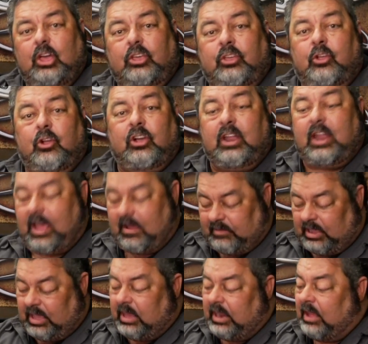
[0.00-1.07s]
you're going to have
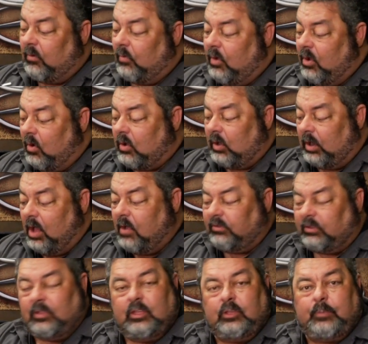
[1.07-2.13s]
to get in real close
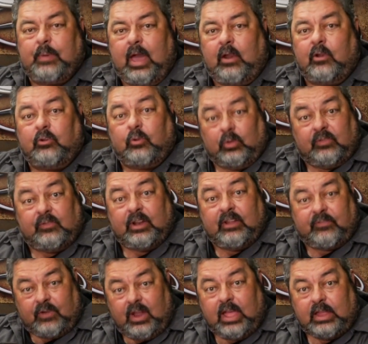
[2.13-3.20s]
on this pattern toward the very
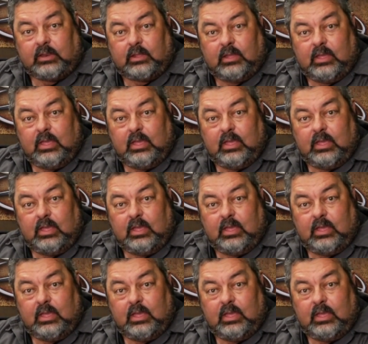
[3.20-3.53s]
front.